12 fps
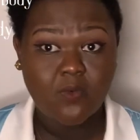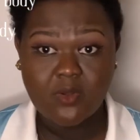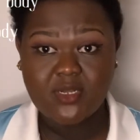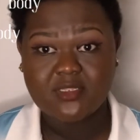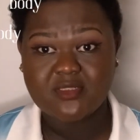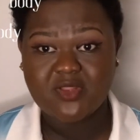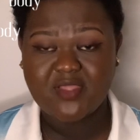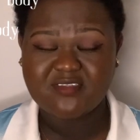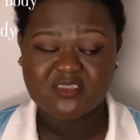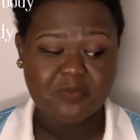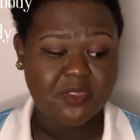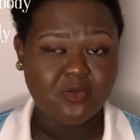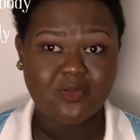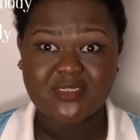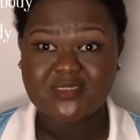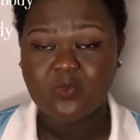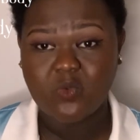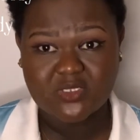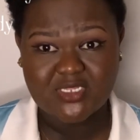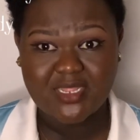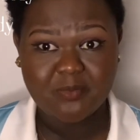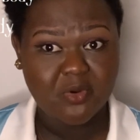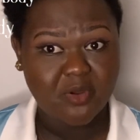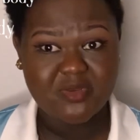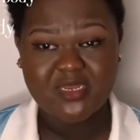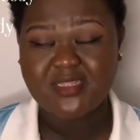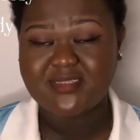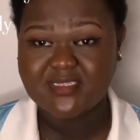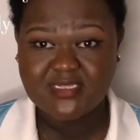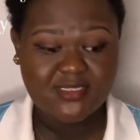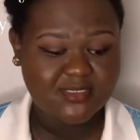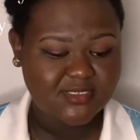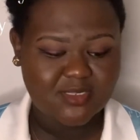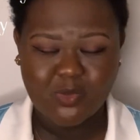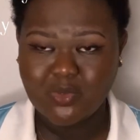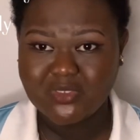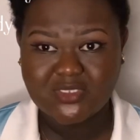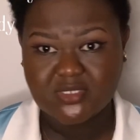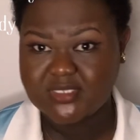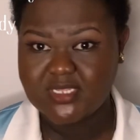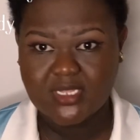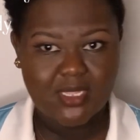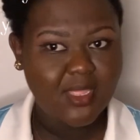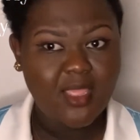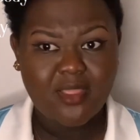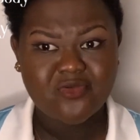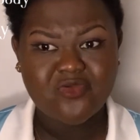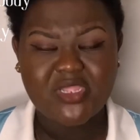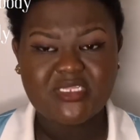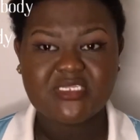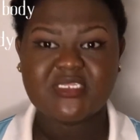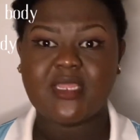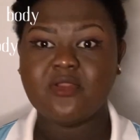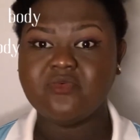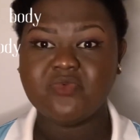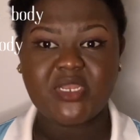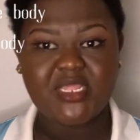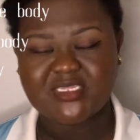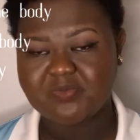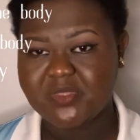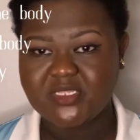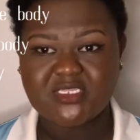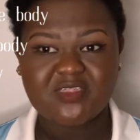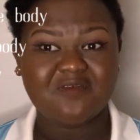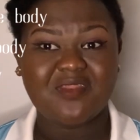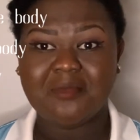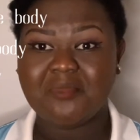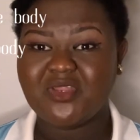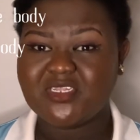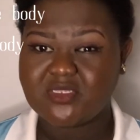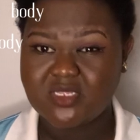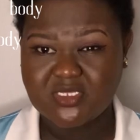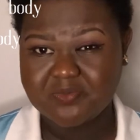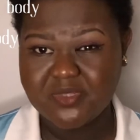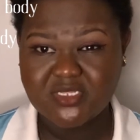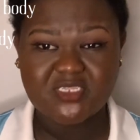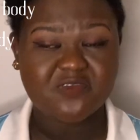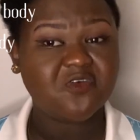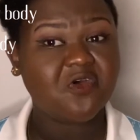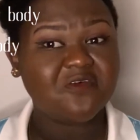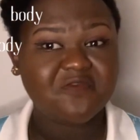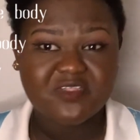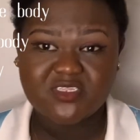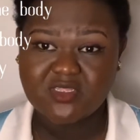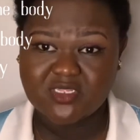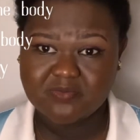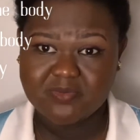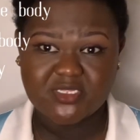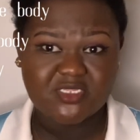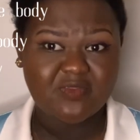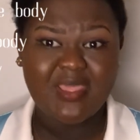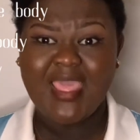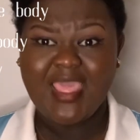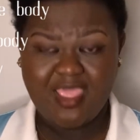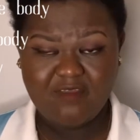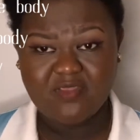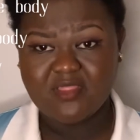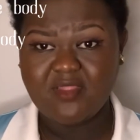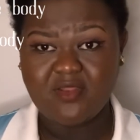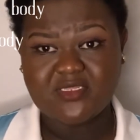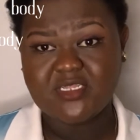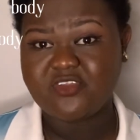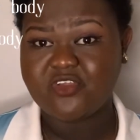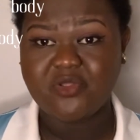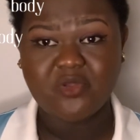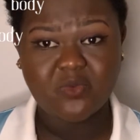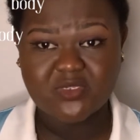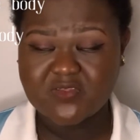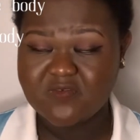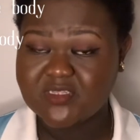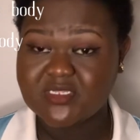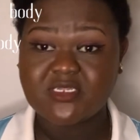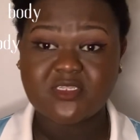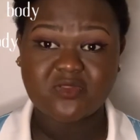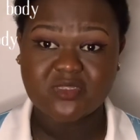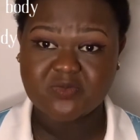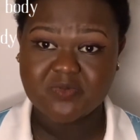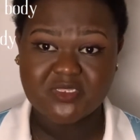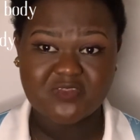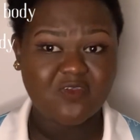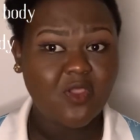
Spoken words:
only thing you have to spend on is water and probably the teas you're going to take. Green teas are not really expensive. Lemon is not expensive. Coffee is not expensive. Everything you take during your water fasting is not expensive.